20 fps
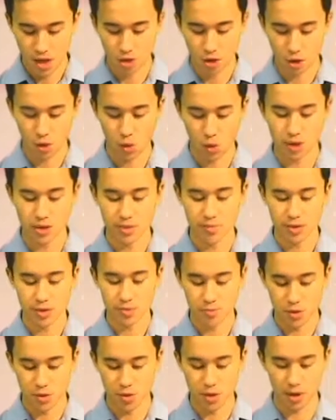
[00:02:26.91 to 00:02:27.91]
the quantum
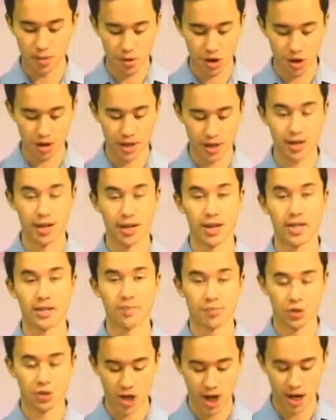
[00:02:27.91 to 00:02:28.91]
computing market is
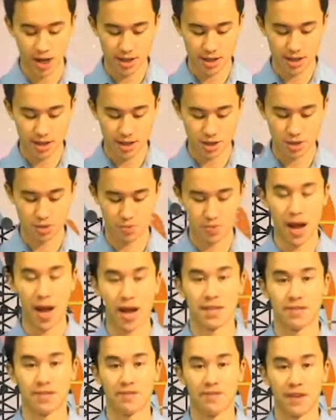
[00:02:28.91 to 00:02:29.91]
projected to
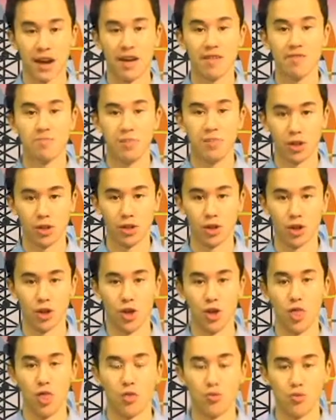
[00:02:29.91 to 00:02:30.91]
surpass $5 billion
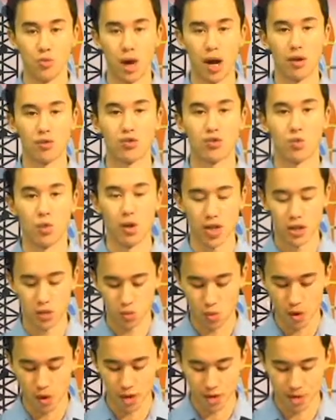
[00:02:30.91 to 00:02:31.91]
throughout
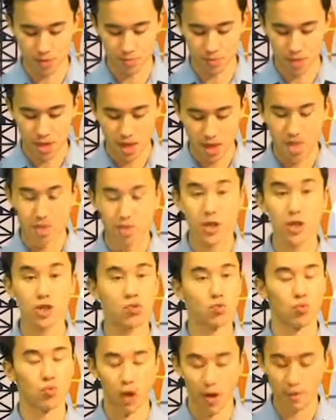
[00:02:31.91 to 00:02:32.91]
2020.
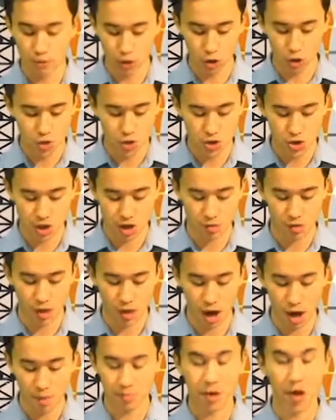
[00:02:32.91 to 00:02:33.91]
This
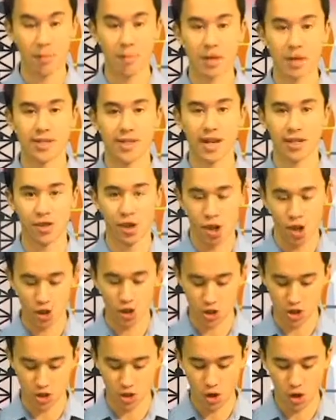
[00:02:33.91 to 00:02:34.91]
revolutionary upcoming
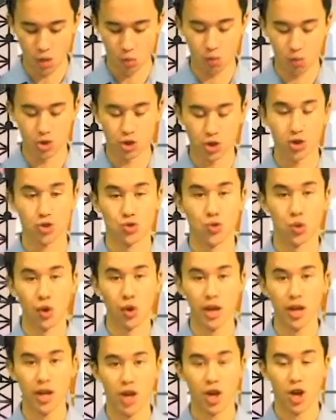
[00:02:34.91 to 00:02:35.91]
technology will
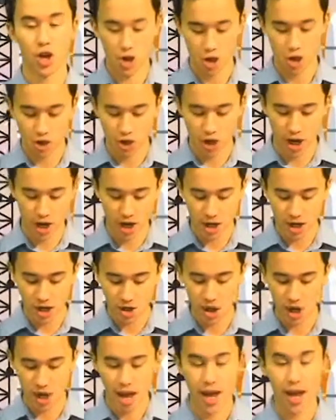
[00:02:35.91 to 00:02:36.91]
destroy, change,
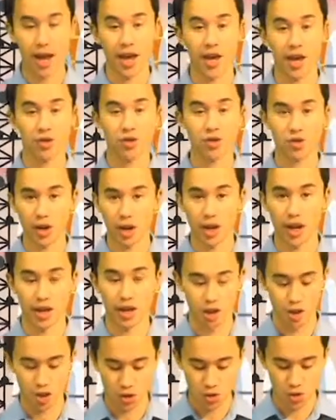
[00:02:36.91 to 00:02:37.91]
and create
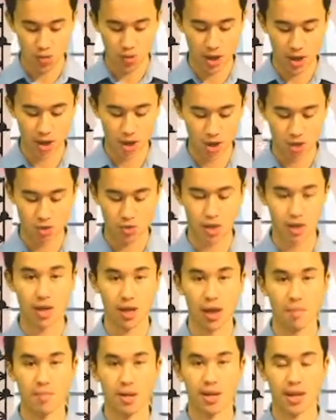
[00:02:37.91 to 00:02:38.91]
new industries
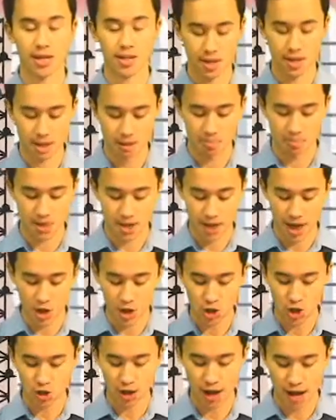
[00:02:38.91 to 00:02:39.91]
because of the
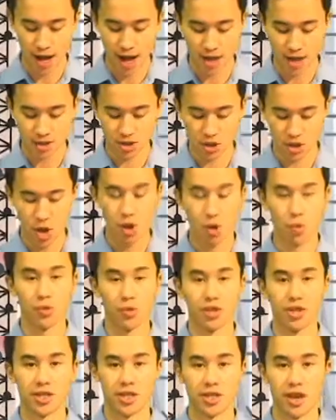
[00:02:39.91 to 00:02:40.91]
potential it has
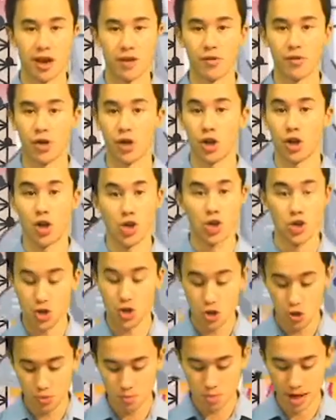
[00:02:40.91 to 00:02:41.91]
with discovering
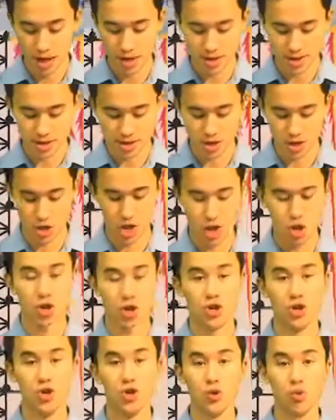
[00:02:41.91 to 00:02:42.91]
new
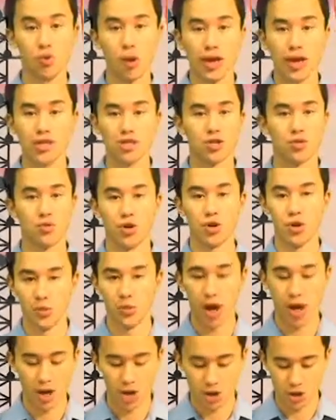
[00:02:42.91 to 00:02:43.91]
medicine, new ways to
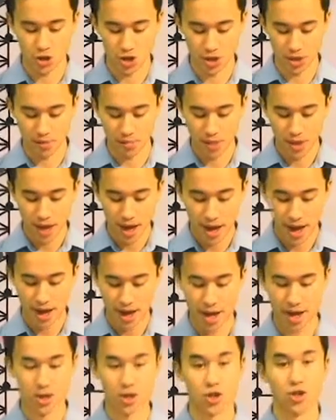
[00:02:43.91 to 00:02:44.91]
renew energy,
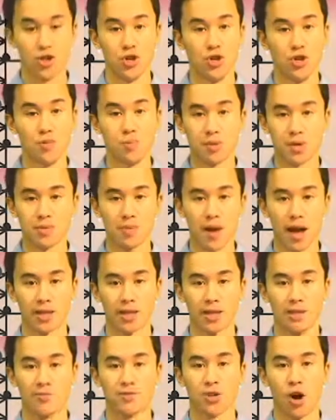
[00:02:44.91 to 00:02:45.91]
and new
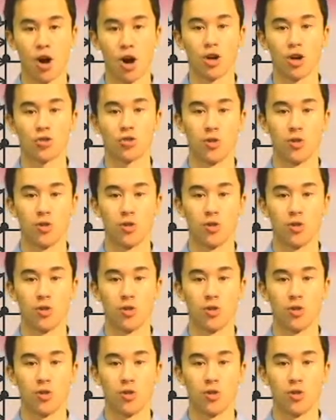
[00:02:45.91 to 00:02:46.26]
perspectives on